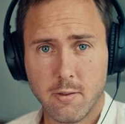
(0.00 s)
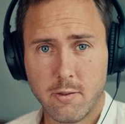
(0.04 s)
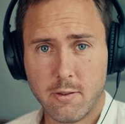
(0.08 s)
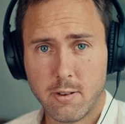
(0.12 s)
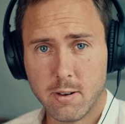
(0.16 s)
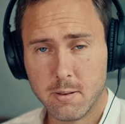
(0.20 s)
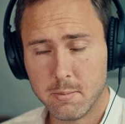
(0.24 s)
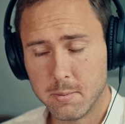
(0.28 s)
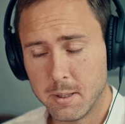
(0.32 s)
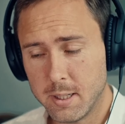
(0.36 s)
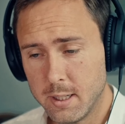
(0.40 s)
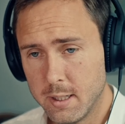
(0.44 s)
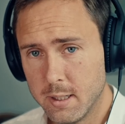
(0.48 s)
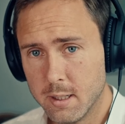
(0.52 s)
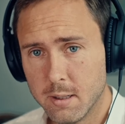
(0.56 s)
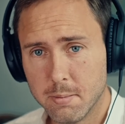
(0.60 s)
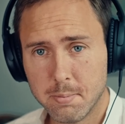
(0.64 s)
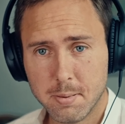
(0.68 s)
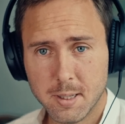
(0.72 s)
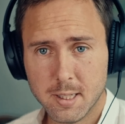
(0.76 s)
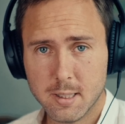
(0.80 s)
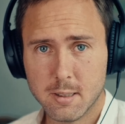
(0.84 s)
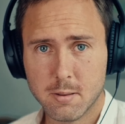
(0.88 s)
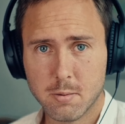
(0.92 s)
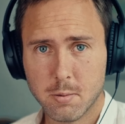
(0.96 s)
For me, the
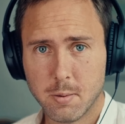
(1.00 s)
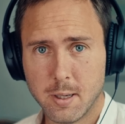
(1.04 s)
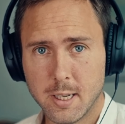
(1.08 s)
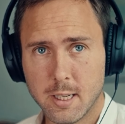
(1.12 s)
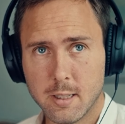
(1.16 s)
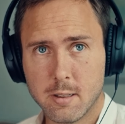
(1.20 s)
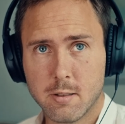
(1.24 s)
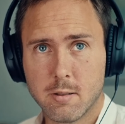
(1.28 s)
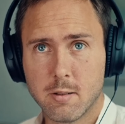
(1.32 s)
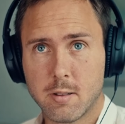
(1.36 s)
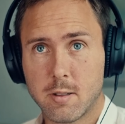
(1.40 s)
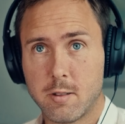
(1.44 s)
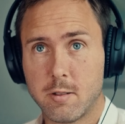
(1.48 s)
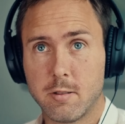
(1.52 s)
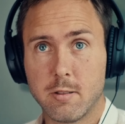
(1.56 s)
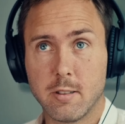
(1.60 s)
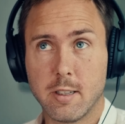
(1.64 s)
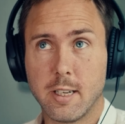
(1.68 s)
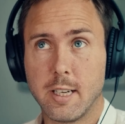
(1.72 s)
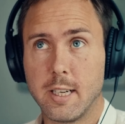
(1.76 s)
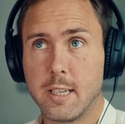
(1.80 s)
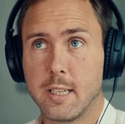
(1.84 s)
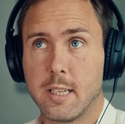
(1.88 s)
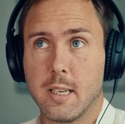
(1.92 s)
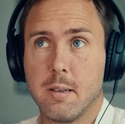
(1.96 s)
best way to
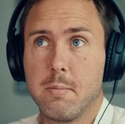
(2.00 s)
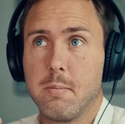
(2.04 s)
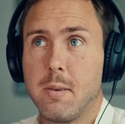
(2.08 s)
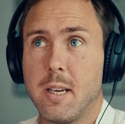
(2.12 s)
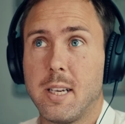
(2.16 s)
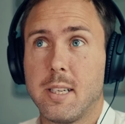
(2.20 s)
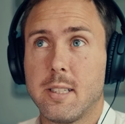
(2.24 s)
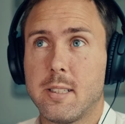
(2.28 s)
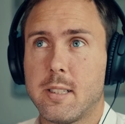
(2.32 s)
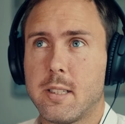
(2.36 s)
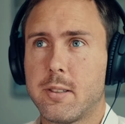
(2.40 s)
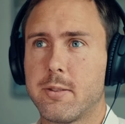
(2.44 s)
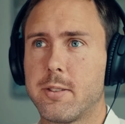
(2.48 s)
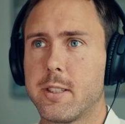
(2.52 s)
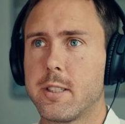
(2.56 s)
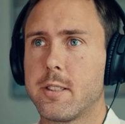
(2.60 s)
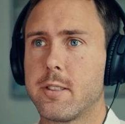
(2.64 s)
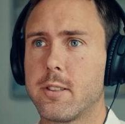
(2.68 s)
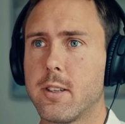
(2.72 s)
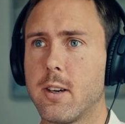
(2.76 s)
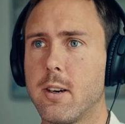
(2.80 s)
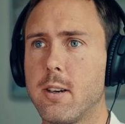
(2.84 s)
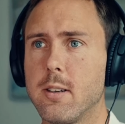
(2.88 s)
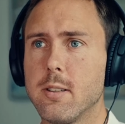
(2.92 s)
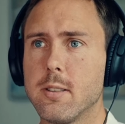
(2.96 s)
create amazing
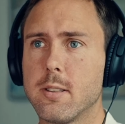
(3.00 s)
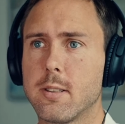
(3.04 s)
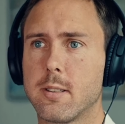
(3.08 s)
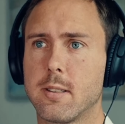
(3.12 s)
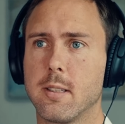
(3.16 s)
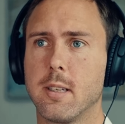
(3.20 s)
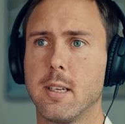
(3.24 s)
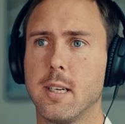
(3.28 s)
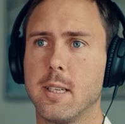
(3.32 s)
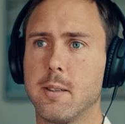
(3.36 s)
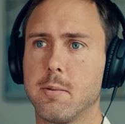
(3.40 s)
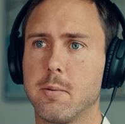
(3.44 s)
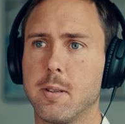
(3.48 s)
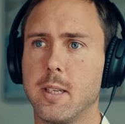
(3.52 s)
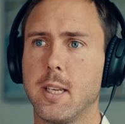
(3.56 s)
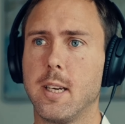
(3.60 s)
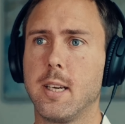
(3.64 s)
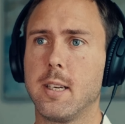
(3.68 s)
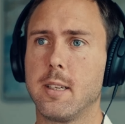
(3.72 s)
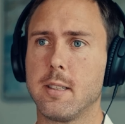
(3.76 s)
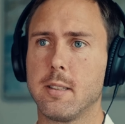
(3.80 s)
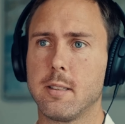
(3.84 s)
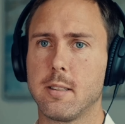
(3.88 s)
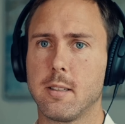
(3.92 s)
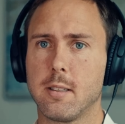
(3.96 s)
results, and when
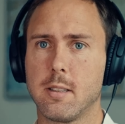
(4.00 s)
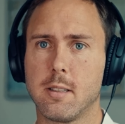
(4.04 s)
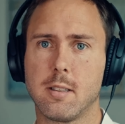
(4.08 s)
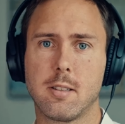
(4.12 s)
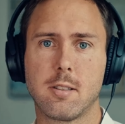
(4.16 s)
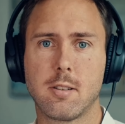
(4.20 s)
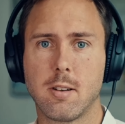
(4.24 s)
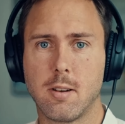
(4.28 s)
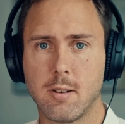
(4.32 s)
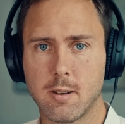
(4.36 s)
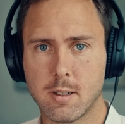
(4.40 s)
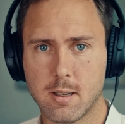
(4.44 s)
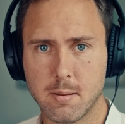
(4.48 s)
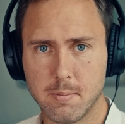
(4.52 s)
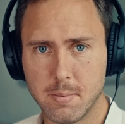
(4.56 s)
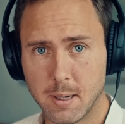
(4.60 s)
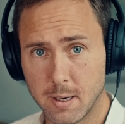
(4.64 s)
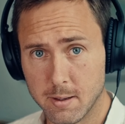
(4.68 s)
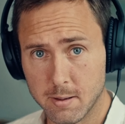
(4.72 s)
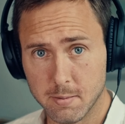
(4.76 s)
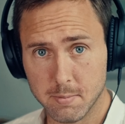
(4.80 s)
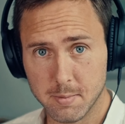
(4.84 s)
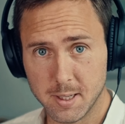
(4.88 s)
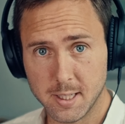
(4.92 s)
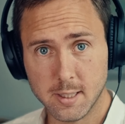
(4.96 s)
I talk
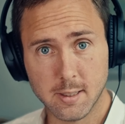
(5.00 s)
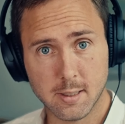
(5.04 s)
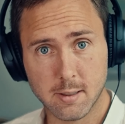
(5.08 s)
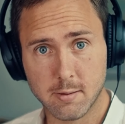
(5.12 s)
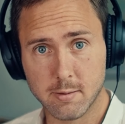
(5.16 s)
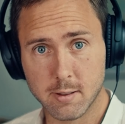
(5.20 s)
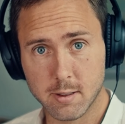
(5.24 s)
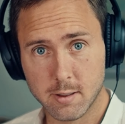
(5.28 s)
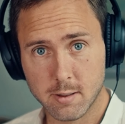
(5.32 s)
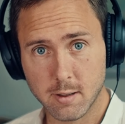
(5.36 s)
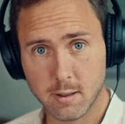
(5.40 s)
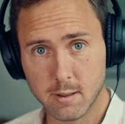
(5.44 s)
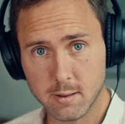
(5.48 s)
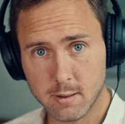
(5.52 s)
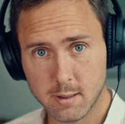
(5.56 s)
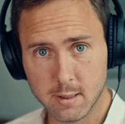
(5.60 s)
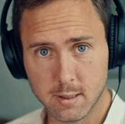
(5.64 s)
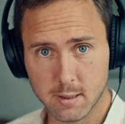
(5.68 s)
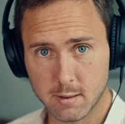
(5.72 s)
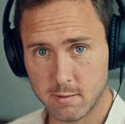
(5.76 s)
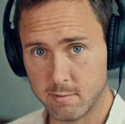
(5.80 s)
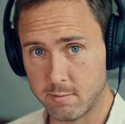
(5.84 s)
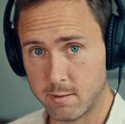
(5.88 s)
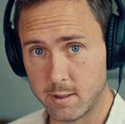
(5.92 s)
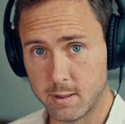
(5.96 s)
about amazing results,
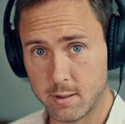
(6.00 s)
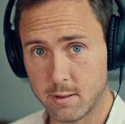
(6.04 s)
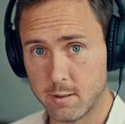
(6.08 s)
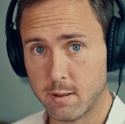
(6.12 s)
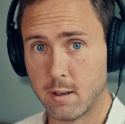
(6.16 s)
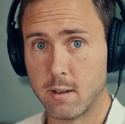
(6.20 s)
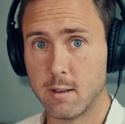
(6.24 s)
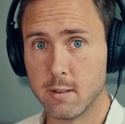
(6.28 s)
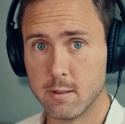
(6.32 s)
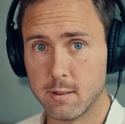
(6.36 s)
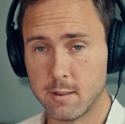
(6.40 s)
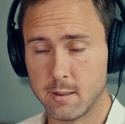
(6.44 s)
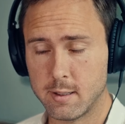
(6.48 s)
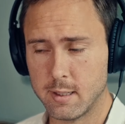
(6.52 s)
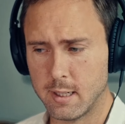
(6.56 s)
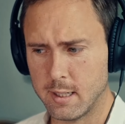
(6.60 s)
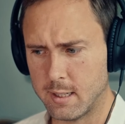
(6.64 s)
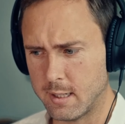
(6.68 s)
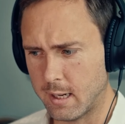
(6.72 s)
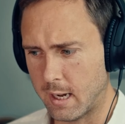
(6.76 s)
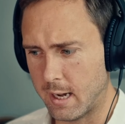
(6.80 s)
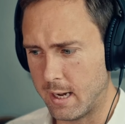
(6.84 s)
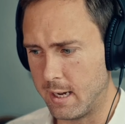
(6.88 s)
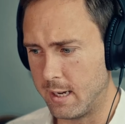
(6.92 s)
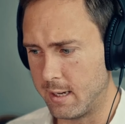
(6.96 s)
is results that
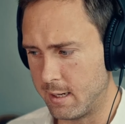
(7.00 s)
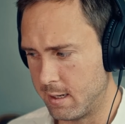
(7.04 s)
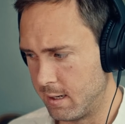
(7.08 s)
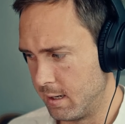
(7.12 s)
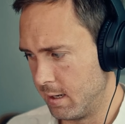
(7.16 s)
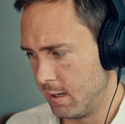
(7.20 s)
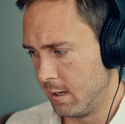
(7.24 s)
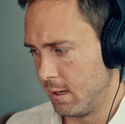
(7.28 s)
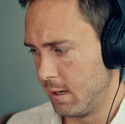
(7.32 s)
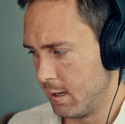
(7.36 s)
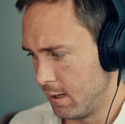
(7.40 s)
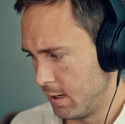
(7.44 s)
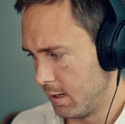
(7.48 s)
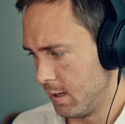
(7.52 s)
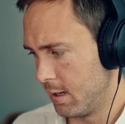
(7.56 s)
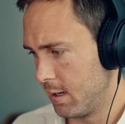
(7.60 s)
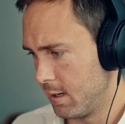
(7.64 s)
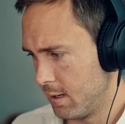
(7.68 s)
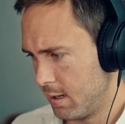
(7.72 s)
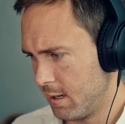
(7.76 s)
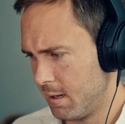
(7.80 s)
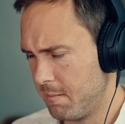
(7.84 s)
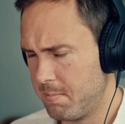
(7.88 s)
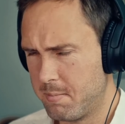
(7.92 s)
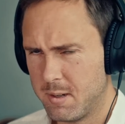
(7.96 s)

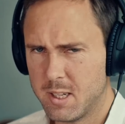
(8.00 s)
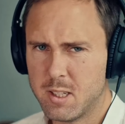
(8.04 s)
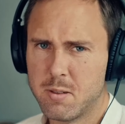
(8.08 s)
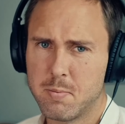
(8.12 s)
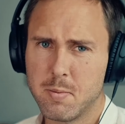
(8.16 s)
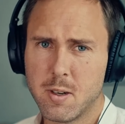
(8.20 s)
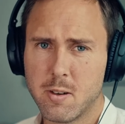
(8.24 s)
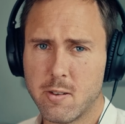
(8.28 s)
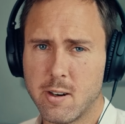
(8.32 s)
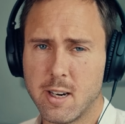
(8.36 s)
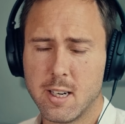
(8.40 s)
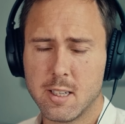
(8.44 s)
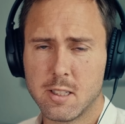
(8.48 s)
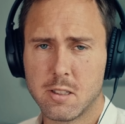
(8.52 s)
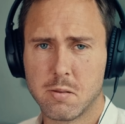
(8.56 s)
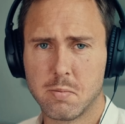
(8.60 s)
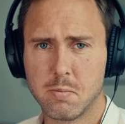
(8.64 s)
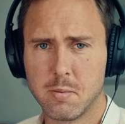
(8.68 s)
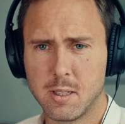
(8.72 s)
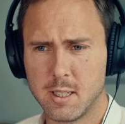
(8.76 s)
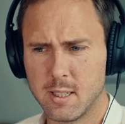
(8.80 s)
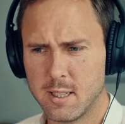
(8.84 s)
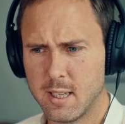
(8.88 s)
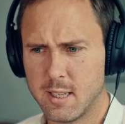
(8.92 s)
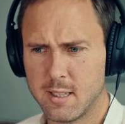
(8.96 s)
mesmerize
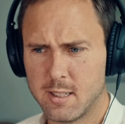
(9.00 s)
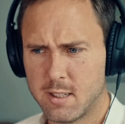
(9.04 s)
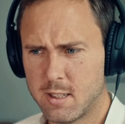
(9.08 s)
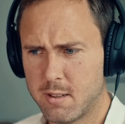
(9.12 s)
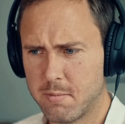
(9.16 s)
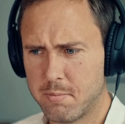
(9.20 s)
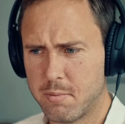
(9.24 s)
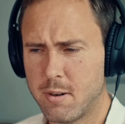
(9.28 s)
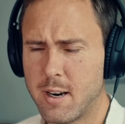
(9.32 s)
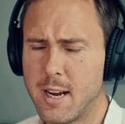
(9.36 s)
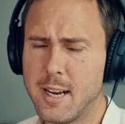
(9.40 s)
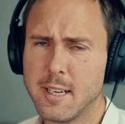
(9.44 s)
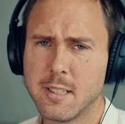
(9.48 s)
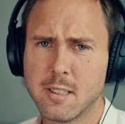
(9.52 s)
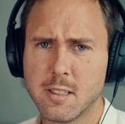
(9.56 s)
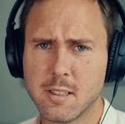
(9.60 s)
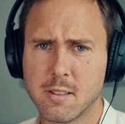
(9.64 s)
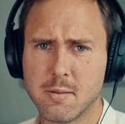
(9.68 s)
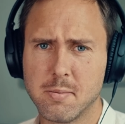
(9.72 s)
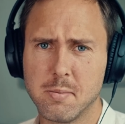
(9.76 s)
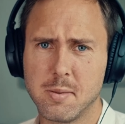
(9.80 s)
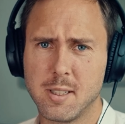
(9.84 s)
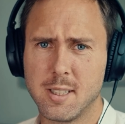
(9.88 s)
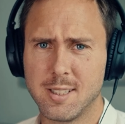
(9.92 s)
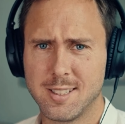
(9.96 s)
me, that
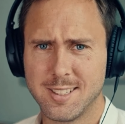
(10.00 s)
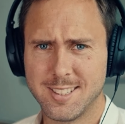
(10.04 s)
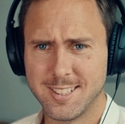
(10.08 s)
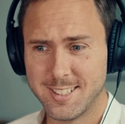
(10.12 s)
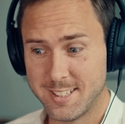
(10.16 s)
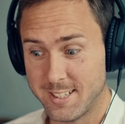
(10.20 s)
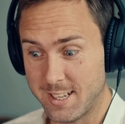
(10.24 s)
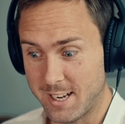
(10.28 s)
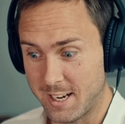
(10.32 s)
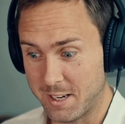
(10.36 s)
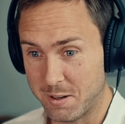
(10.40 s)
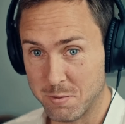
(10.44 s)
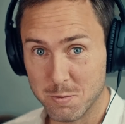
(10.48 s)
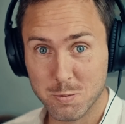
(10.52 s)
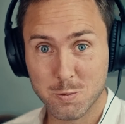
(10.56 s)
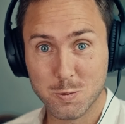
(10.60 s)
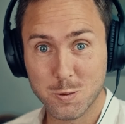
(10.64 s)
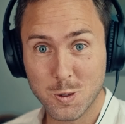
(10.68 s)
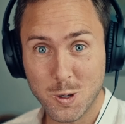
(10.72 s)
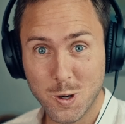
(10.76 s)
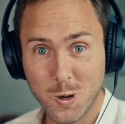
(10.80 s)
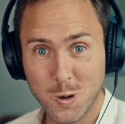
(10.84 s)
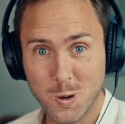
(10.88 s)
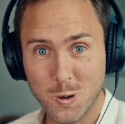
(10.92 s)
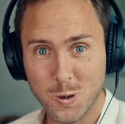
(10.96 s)
surprises me in this like
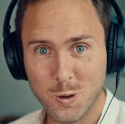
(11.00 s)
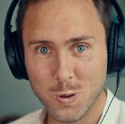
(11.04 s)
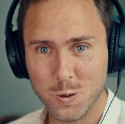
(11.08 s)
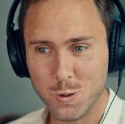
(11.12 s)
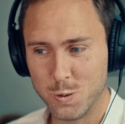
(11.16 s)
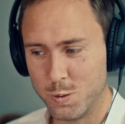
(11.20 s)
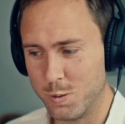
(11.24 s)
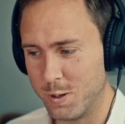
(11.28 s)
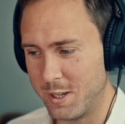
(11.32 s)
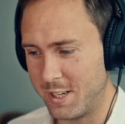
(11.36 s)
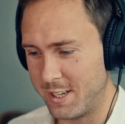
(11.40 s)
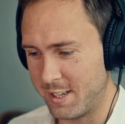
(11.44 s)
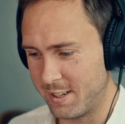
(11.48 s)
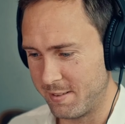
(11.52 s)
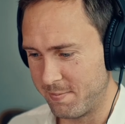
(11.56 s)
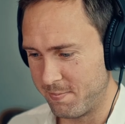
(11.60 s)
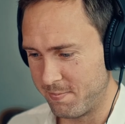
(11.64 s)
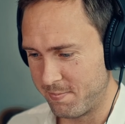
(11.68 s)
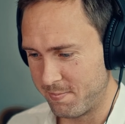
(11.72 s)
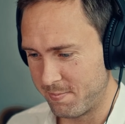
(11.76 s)
whoa way.